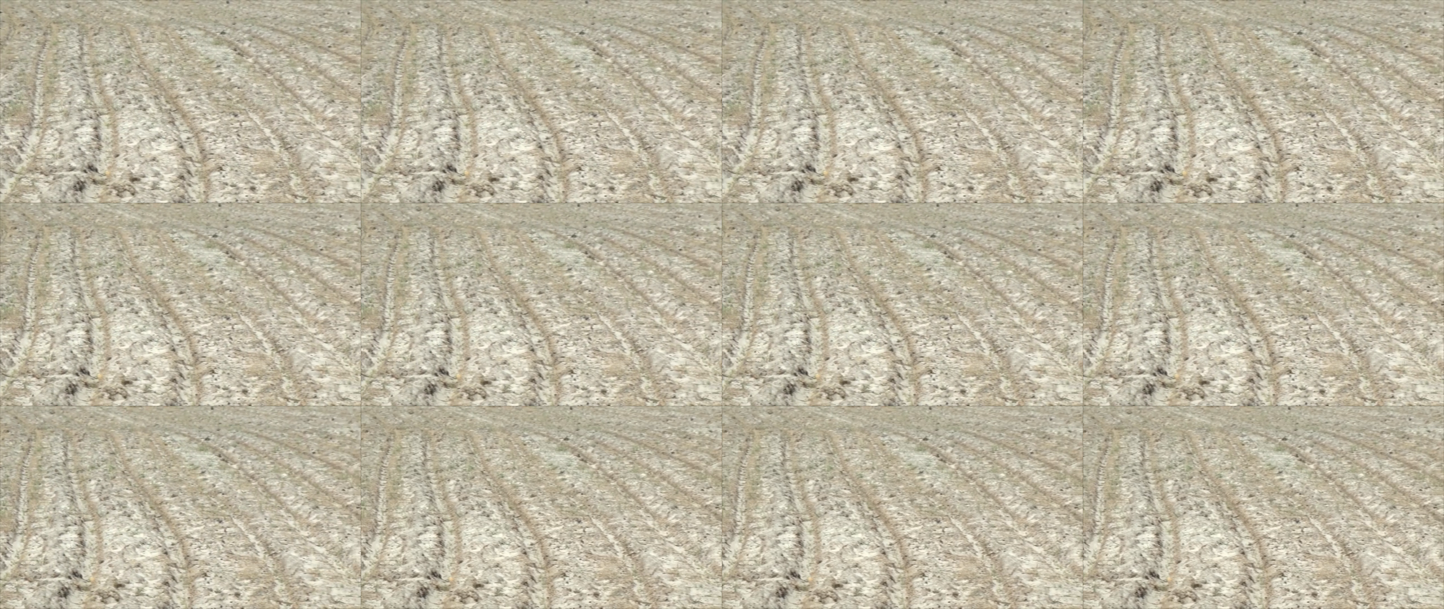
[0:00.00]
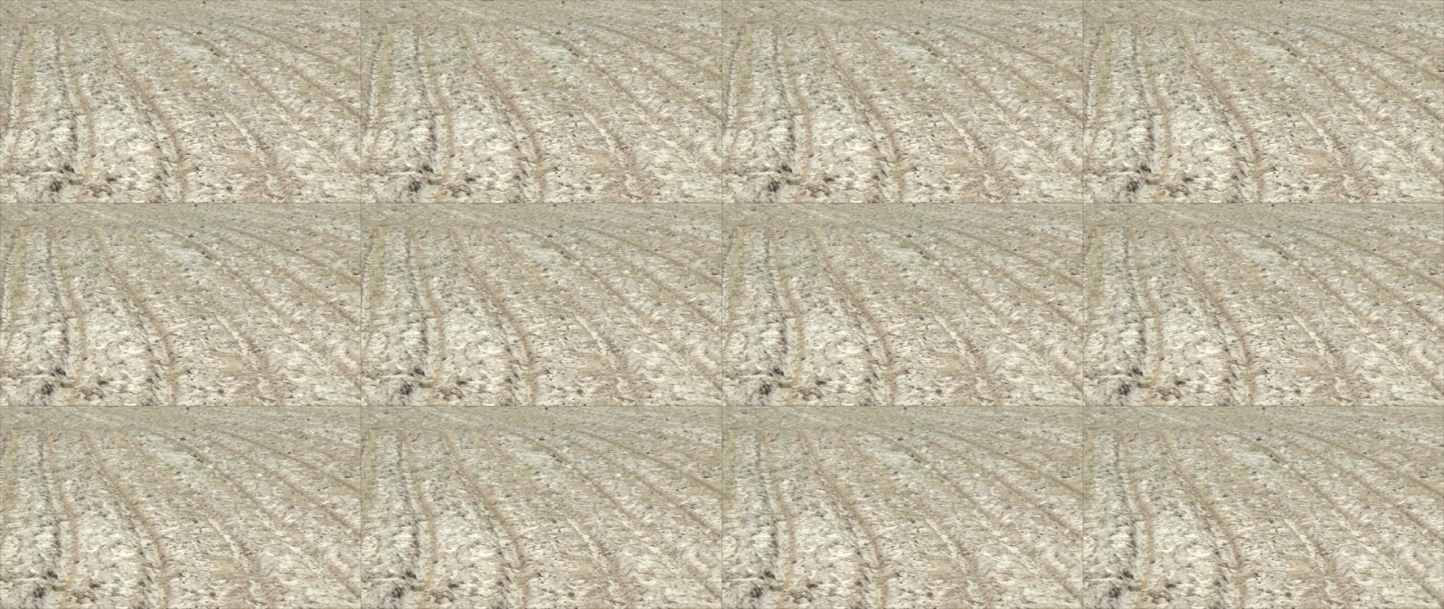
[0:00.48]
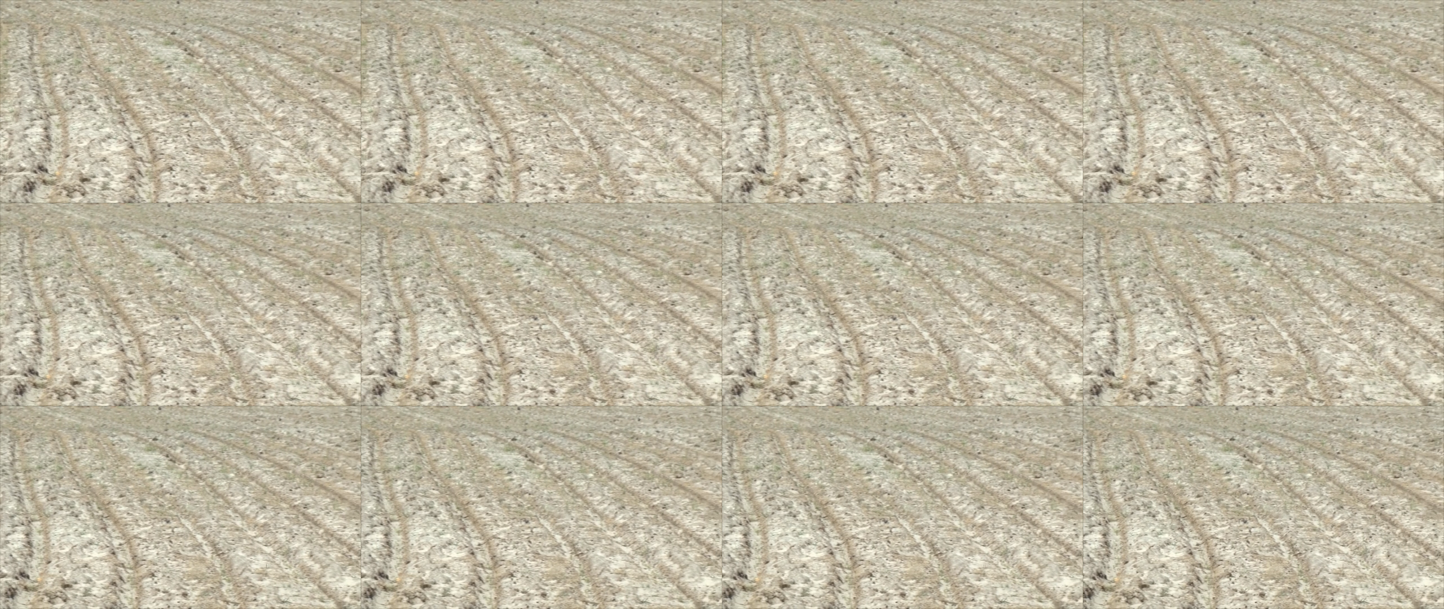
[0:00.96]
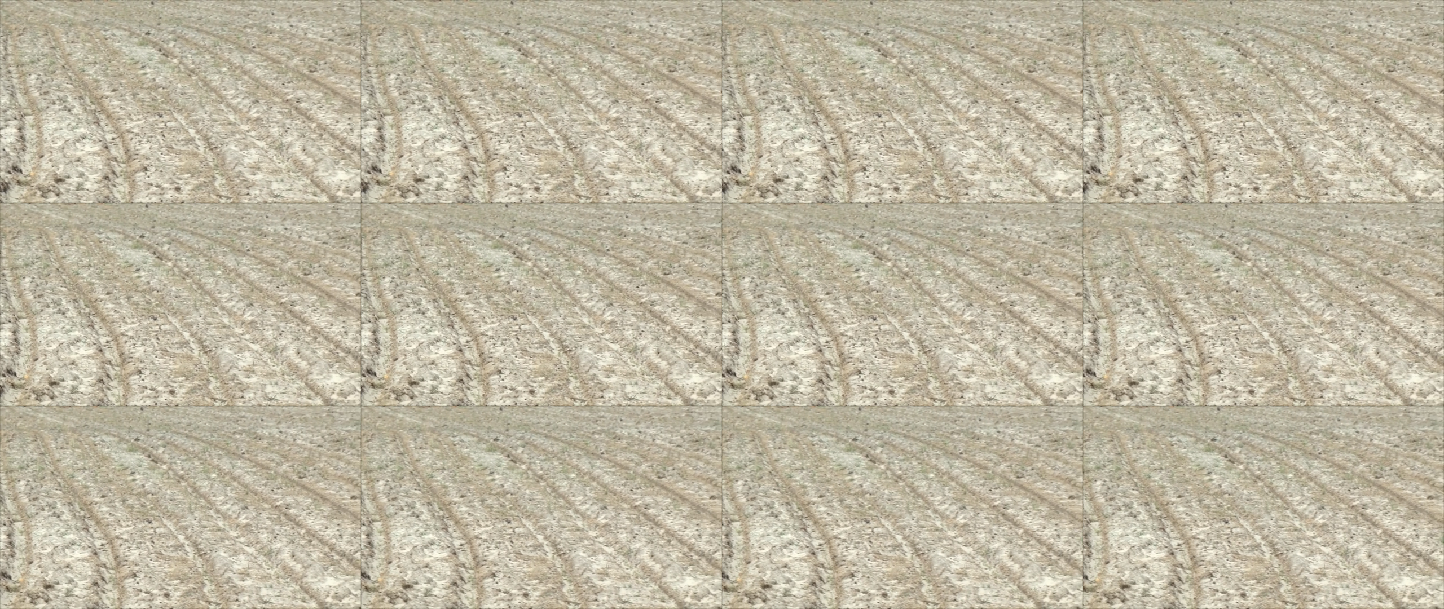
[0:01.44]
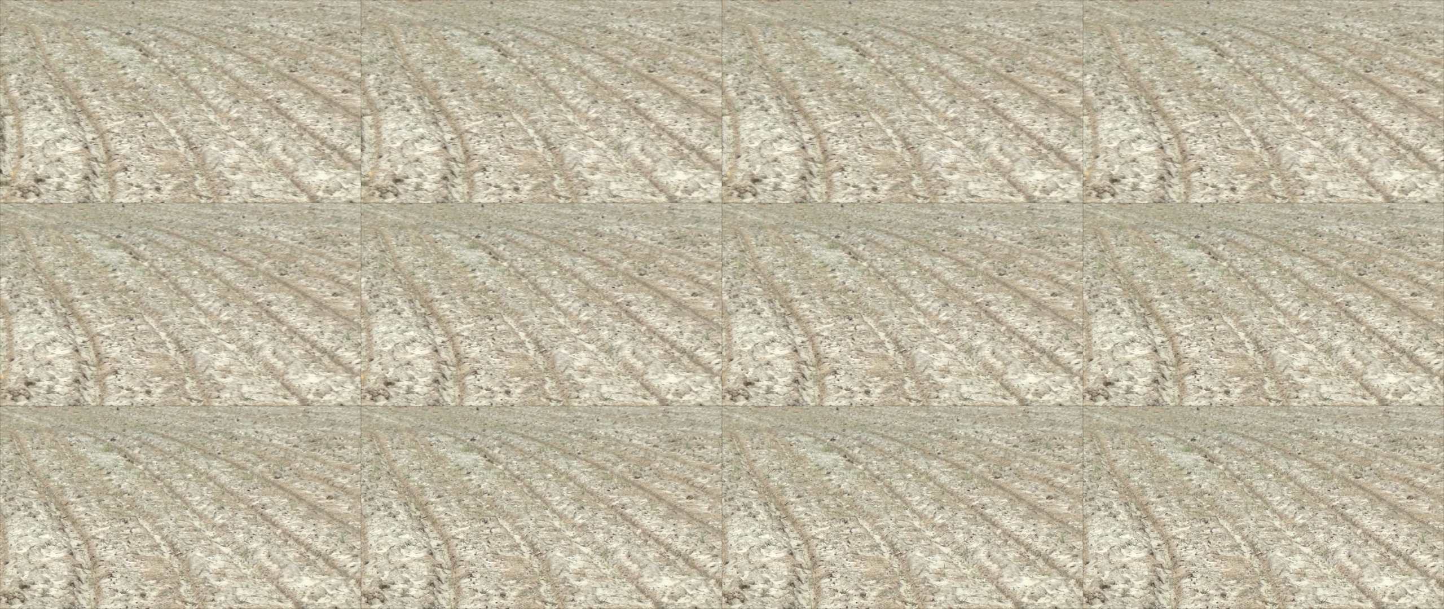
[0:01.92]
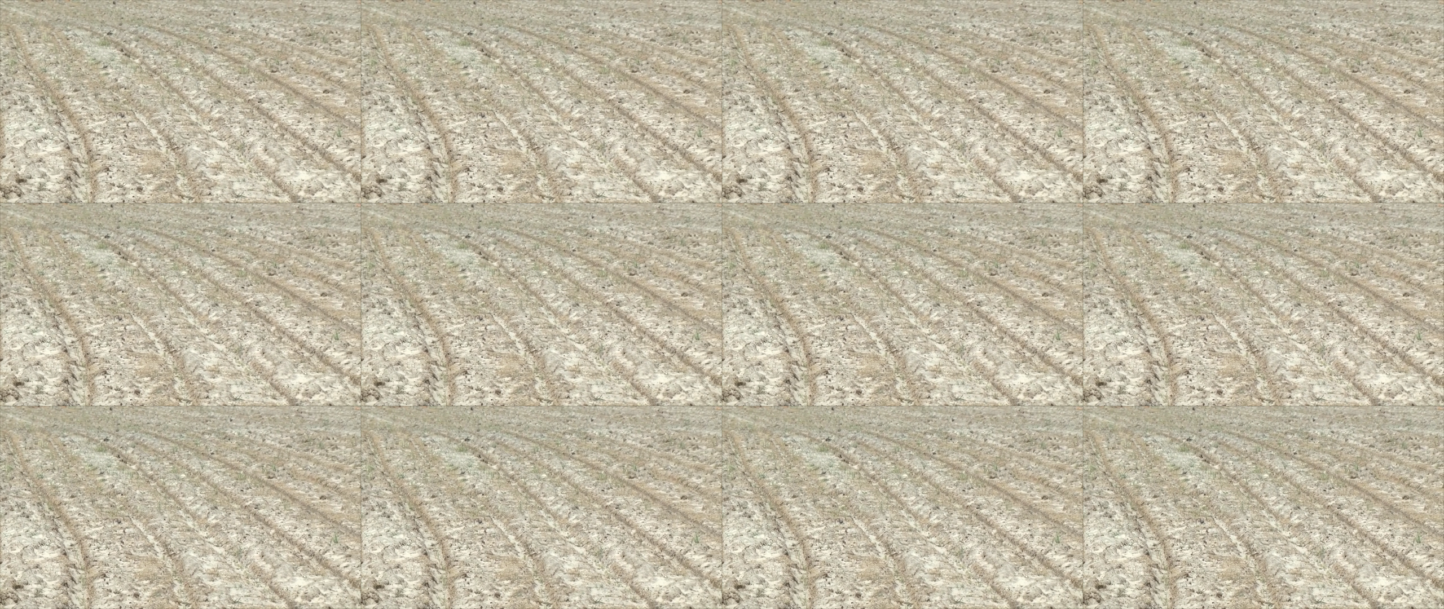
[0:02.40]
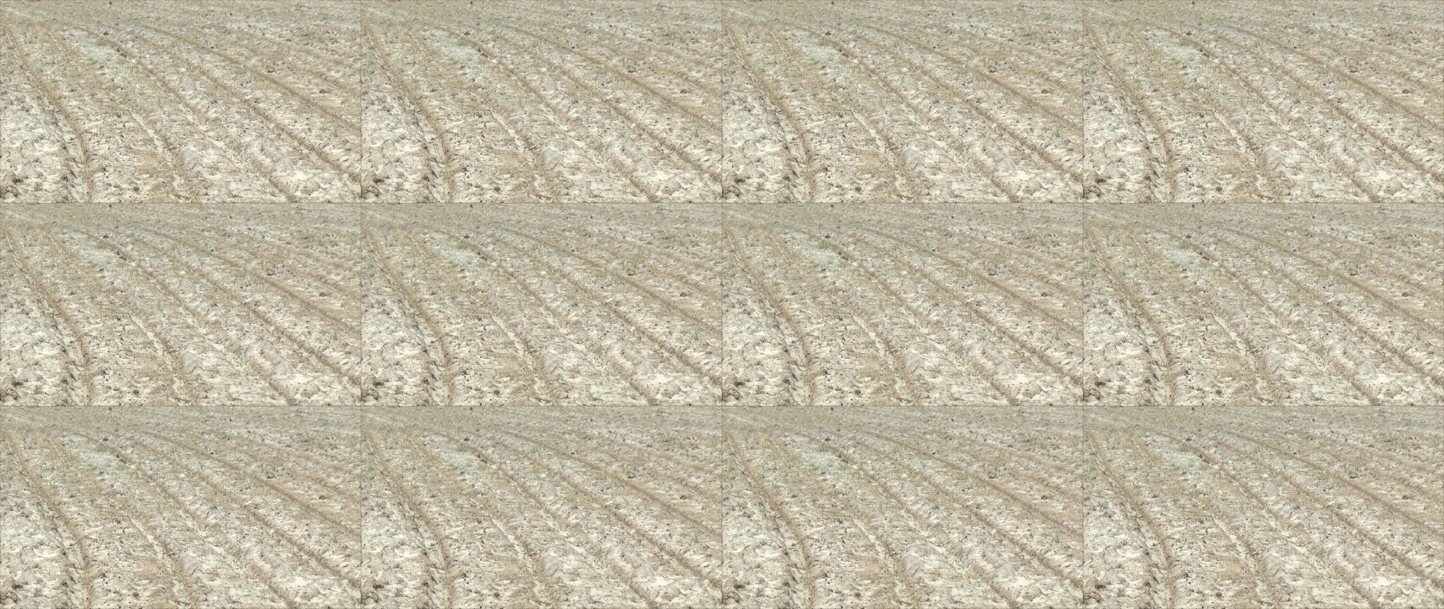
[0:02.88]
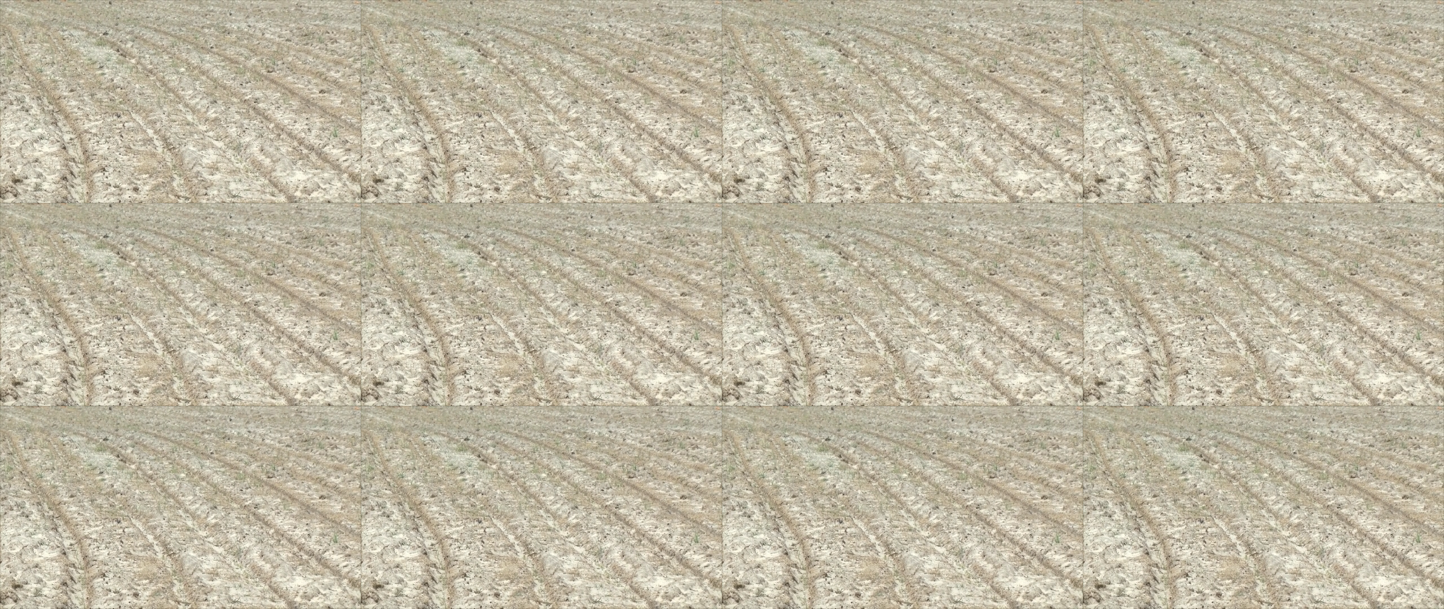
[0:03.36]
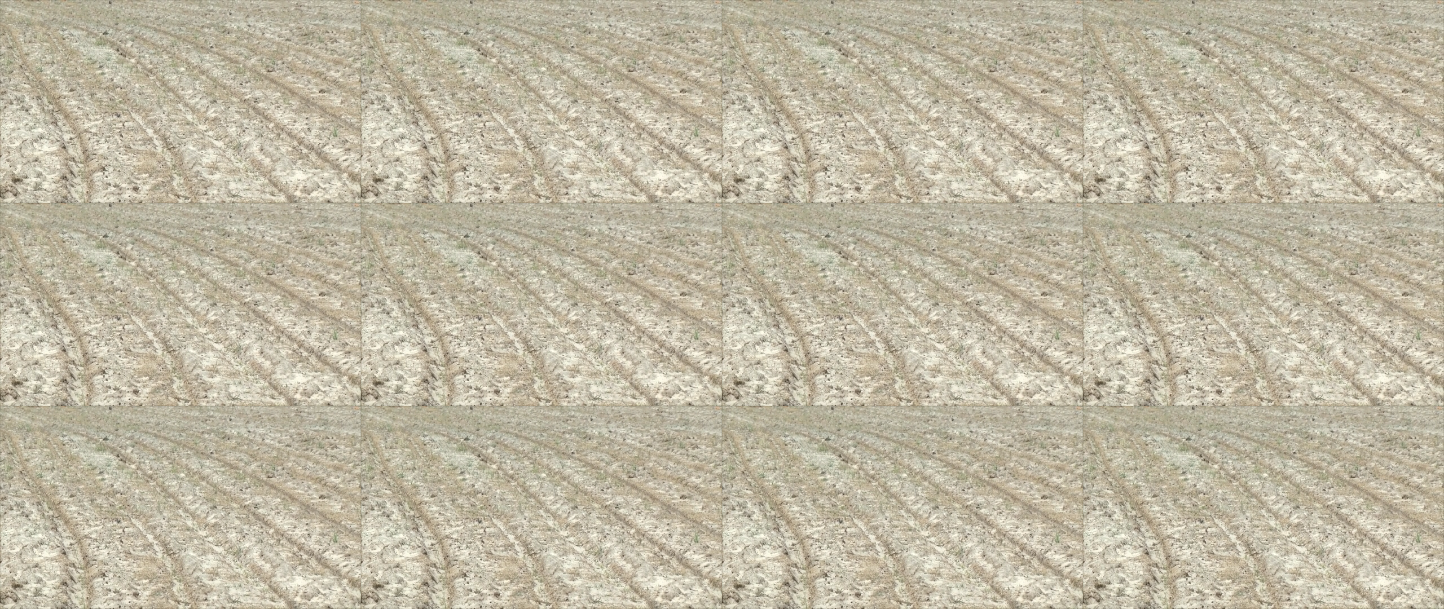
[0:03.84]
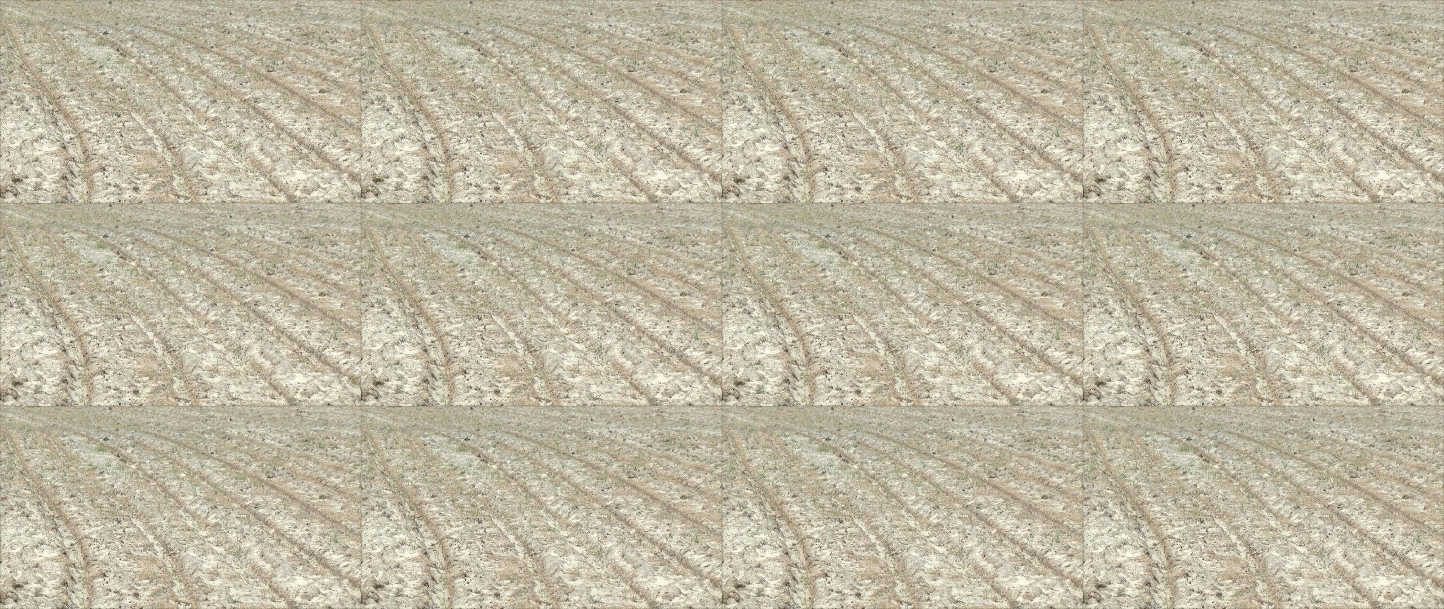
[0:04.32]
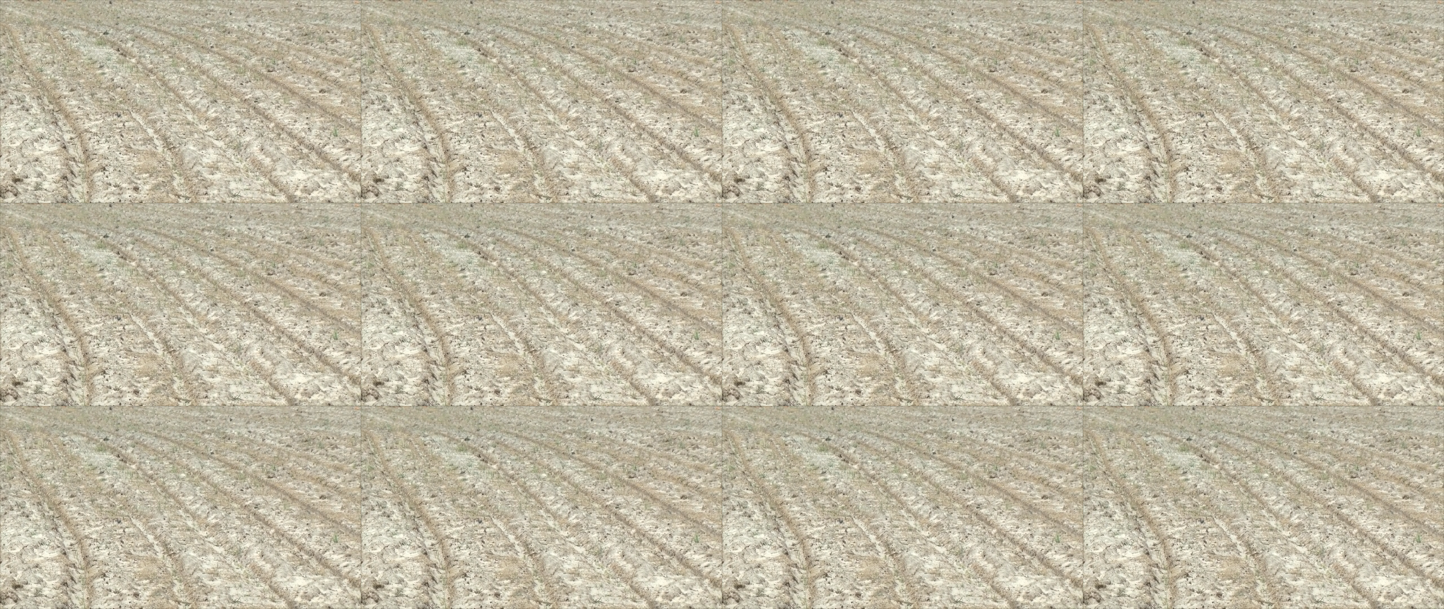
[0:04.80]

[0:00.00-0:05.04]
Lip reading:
[unreadable: no face in view]